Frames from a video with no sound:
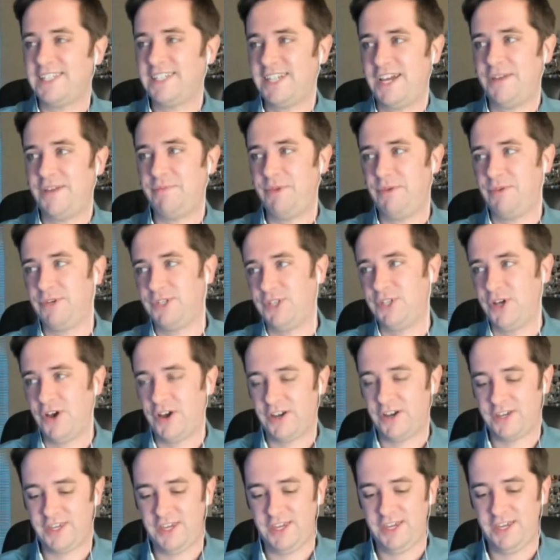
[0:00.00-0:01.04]
time we were
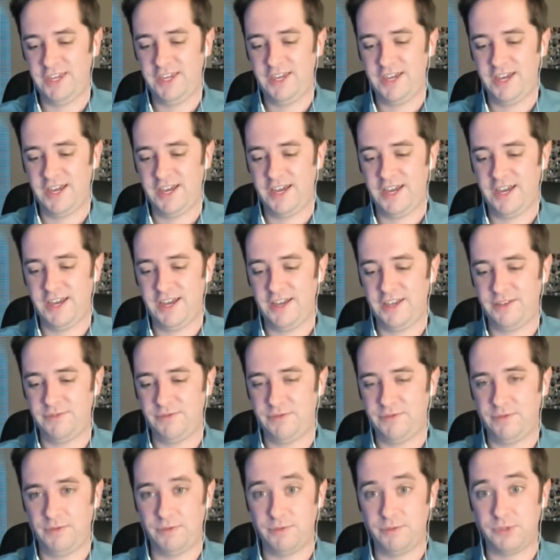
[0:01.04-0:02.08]
talking, it
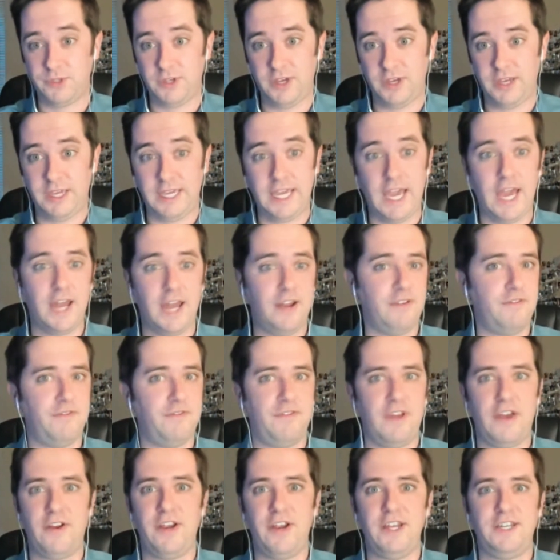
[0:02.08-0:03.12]
was, again, a
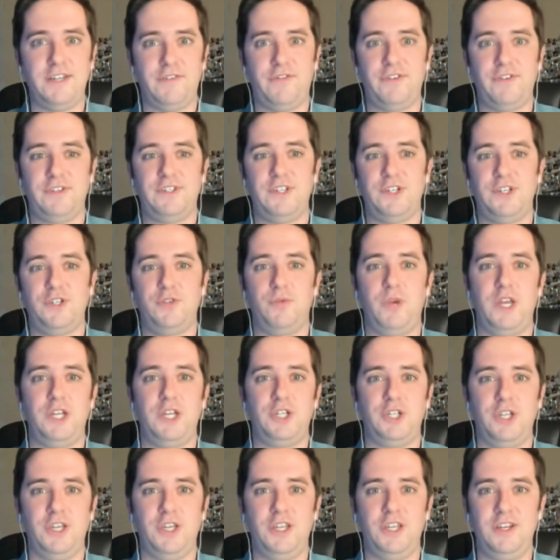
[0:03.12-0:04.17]
very different
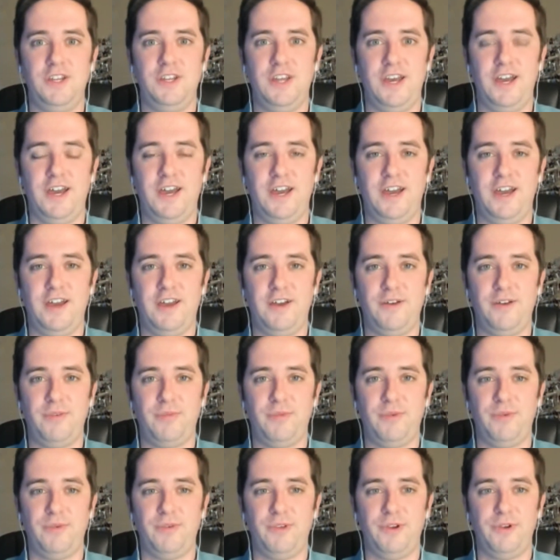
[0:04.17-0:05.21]
situation,
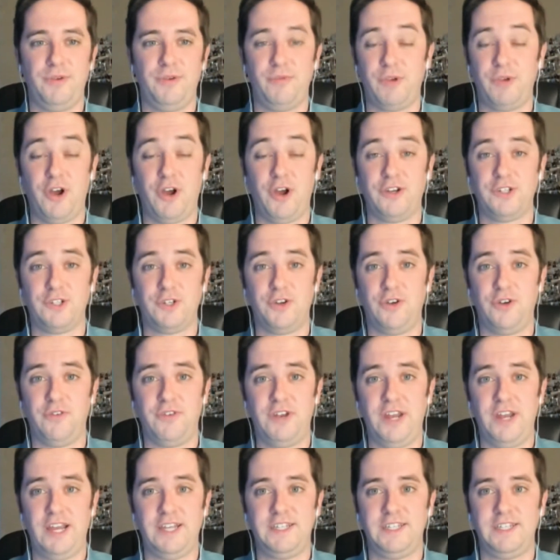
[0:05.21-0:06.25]
in regards to
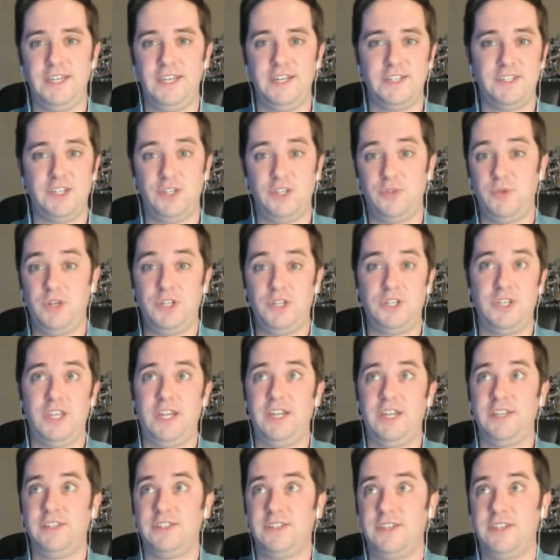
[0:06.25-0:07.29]
COVID-19, a situation
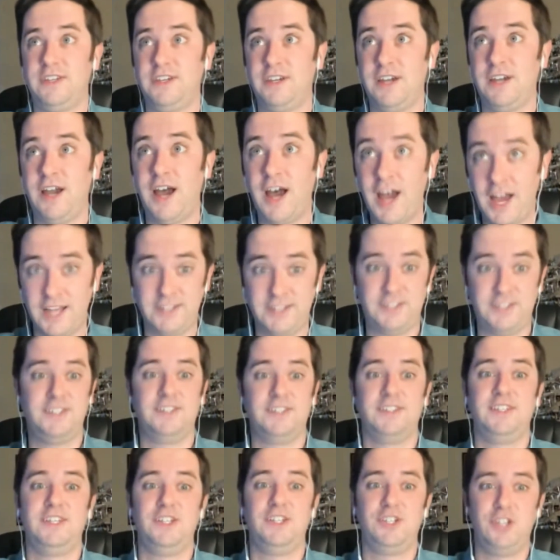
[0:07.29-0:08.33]
that is
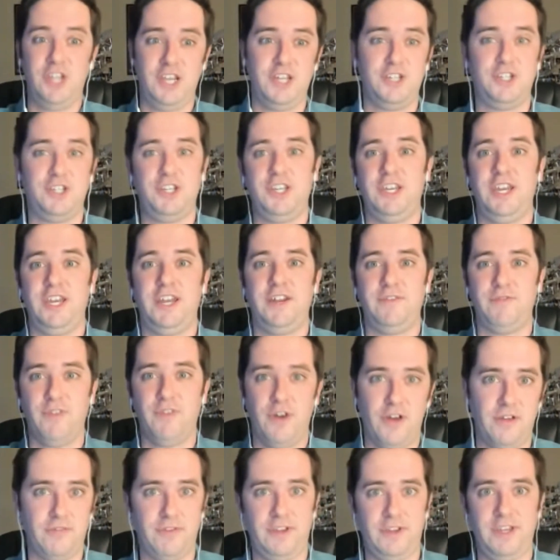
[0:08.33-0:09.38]
constantly changing and
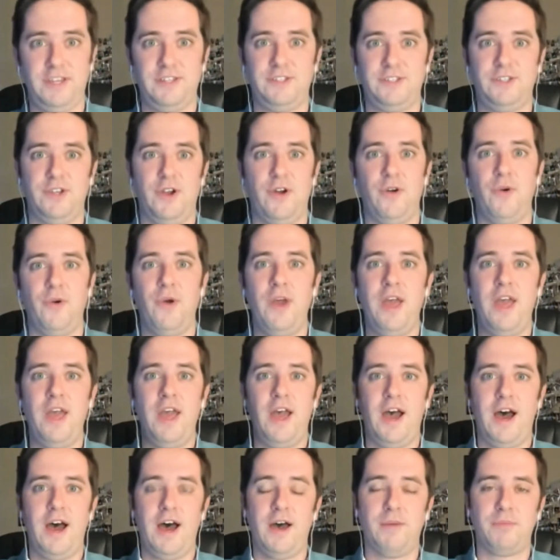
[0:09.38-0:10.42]
evolving. So
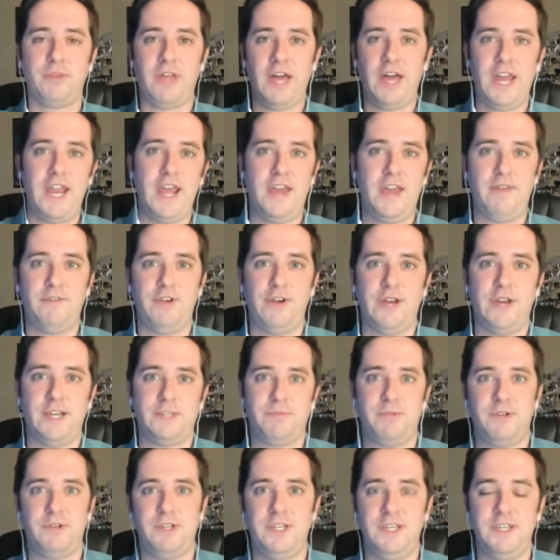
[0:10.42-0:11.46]
I'm glad to have your
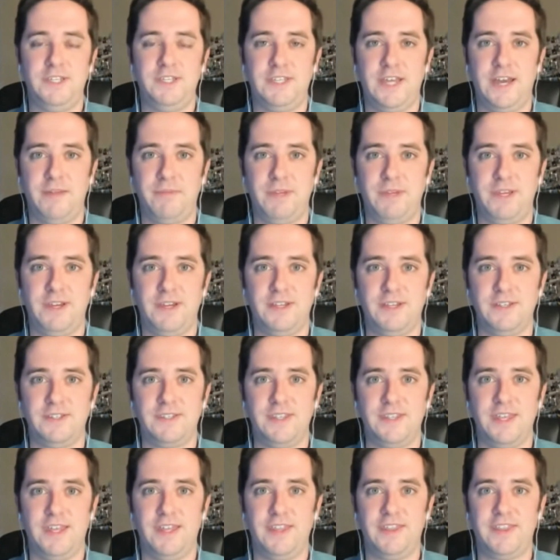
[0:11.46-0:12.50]
expertise on because
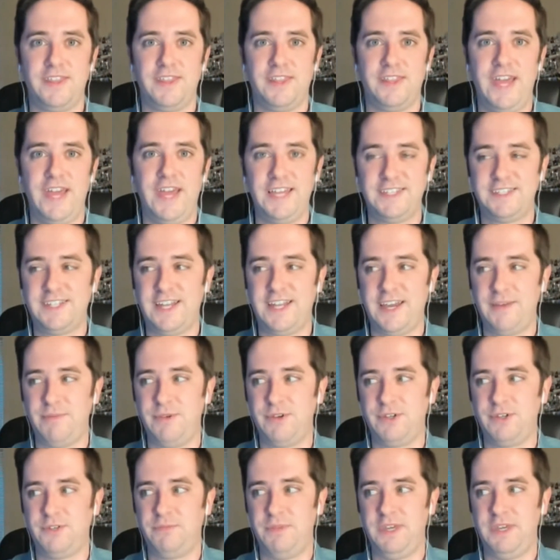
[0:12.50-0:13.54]
the last time we
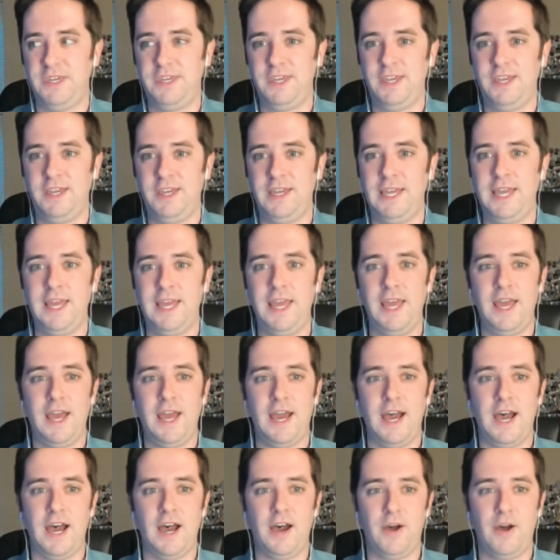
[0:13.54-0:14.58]
were speaking,
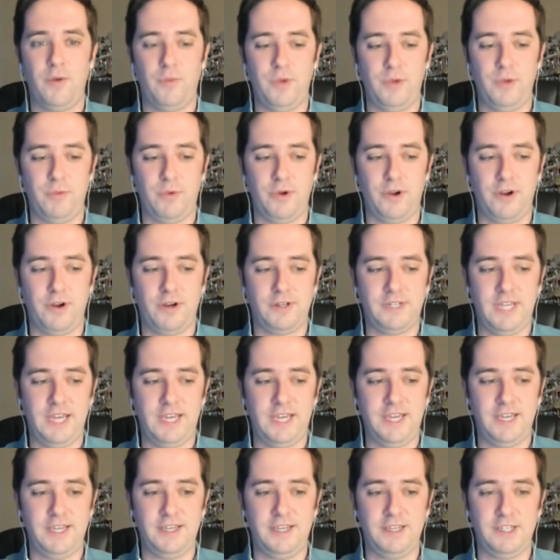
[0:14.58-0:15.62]
we were
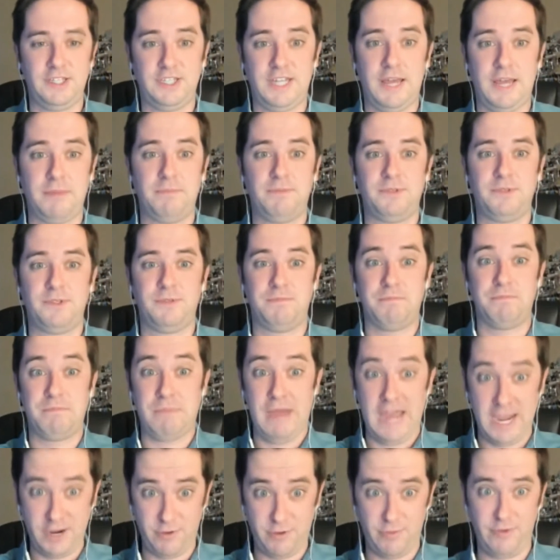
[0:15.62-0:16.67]
taking steps
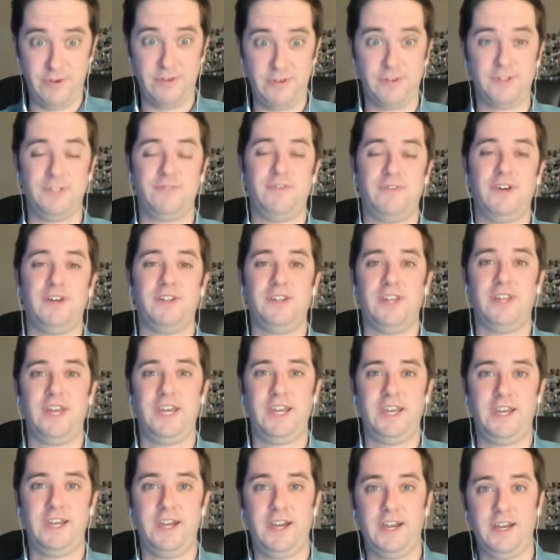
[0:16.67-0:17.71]
backwards, it felt
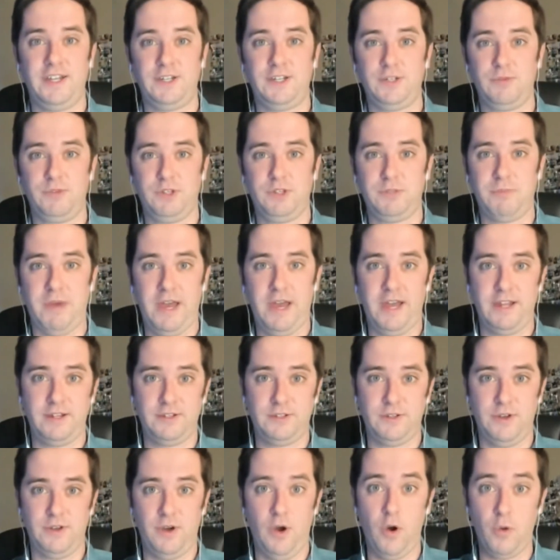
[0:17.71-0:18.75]
like, to respond
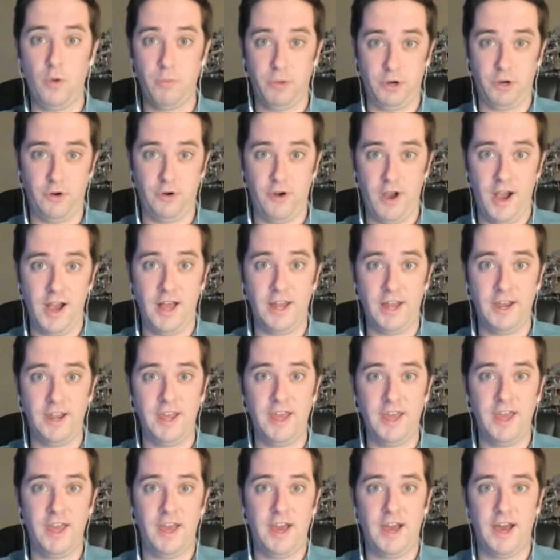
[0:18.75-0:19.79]
to Omicron,
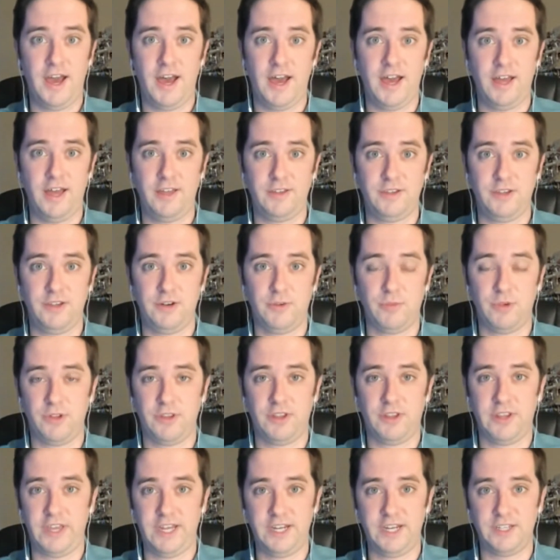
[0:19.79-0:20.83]
one of
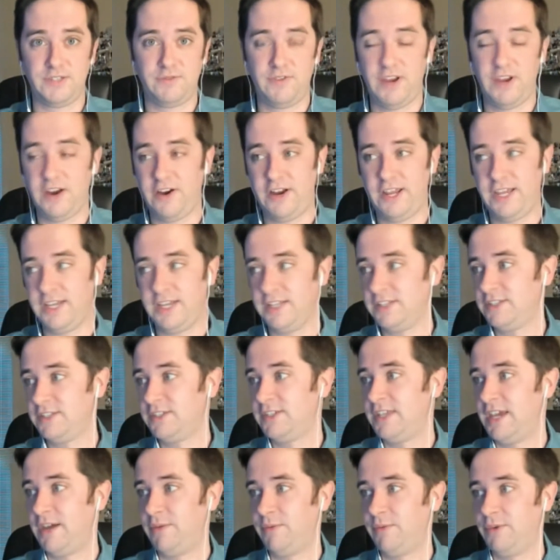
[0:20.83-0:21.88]
the latest variants
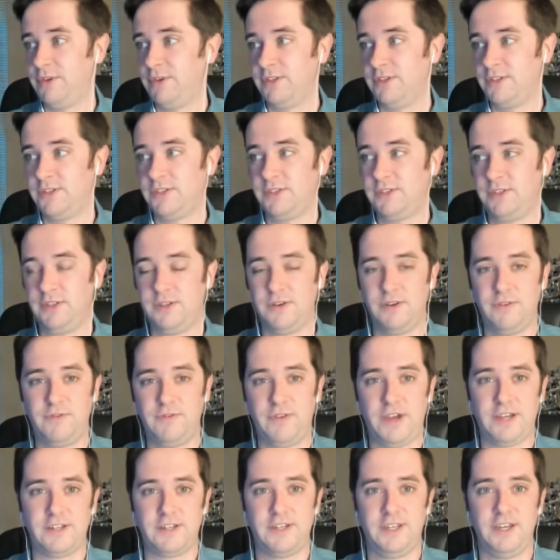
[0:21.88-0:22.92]
that was,
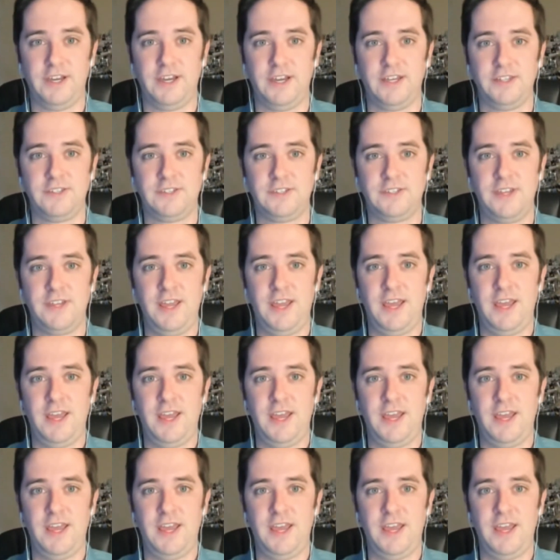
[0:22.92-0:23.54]
affecting us.